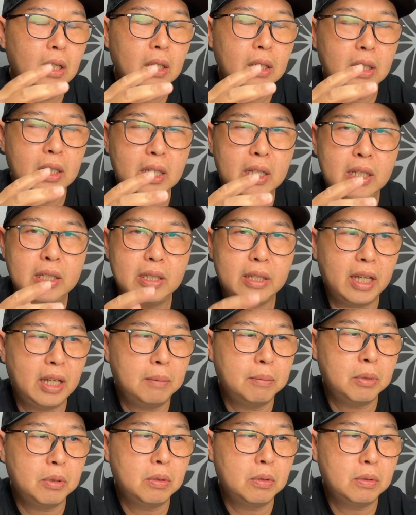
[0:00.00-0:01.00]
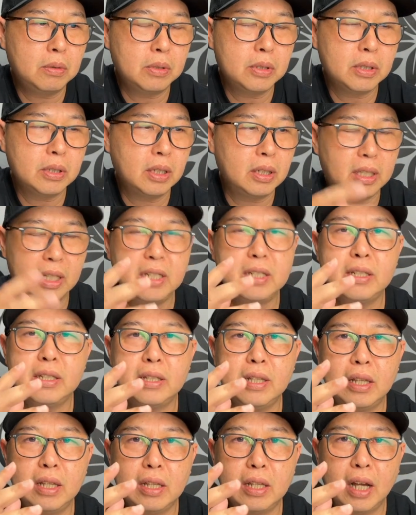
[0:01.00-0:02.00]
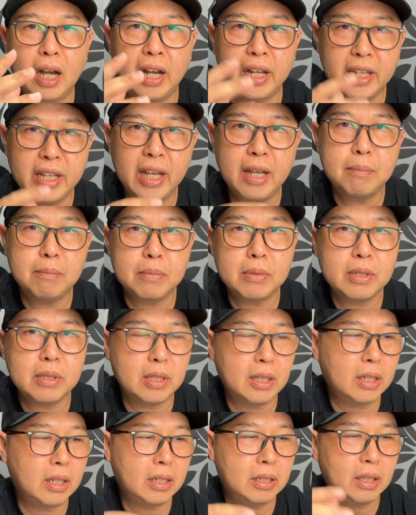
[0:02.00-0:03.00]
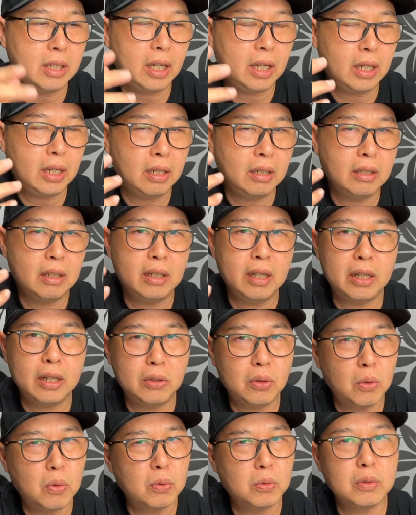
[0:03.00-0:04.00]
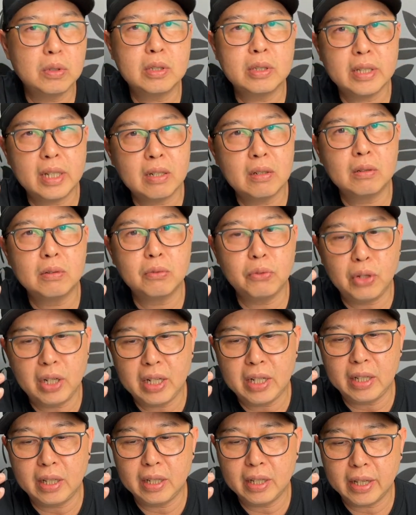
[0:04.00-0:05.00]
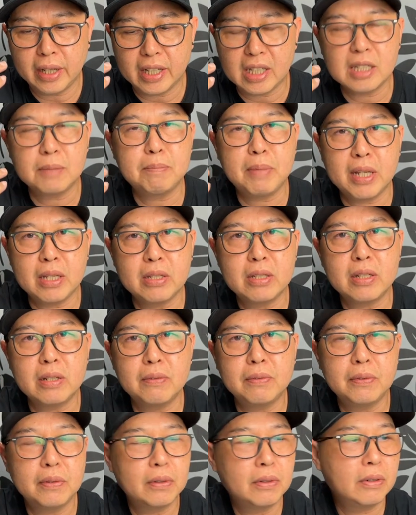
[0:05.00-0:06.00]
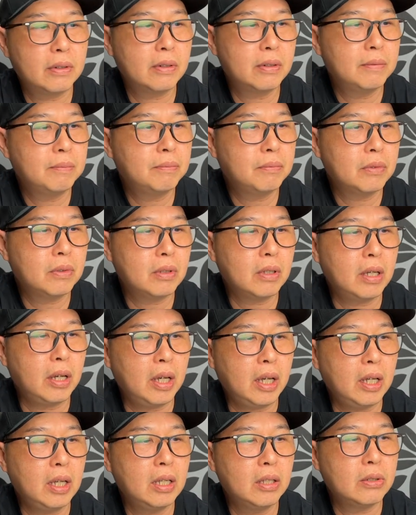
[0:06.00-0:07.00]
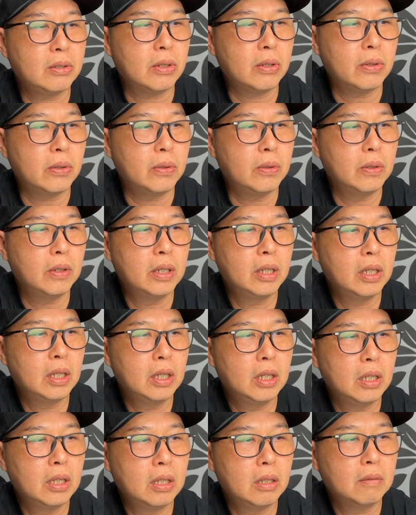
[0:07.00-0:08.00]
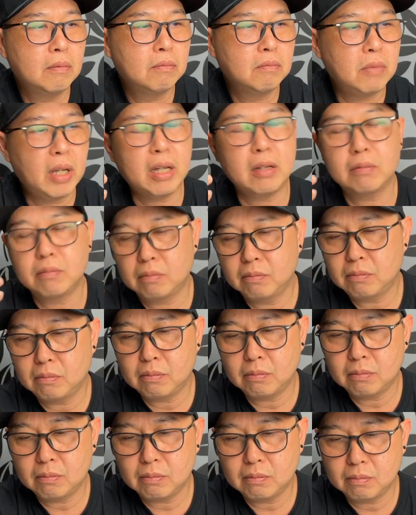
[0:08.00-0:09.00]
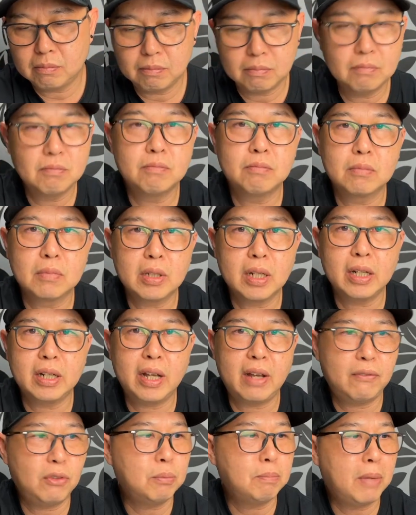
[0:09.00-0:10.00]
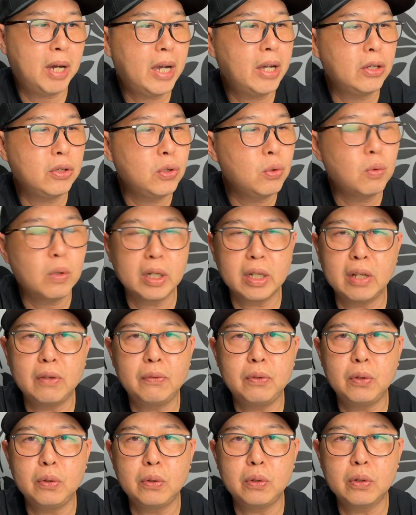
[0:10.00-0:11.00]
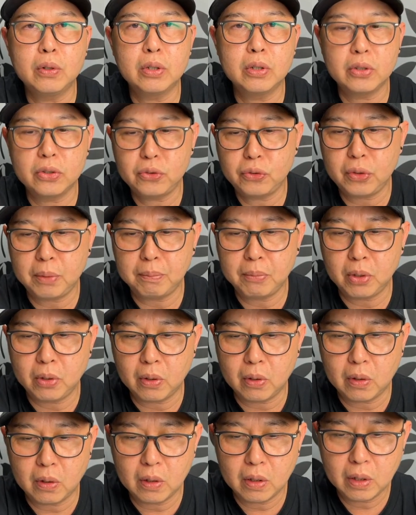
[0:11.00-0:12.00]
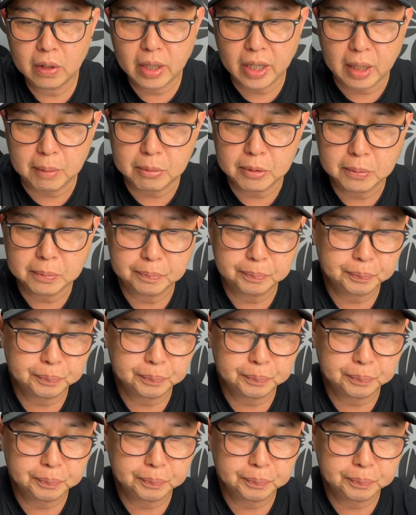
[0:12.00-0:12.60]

these cables, these IEMs, they don't sell really expensive. Okay, so yeah, kind of have to buy a new one if you're gonna strip your cable.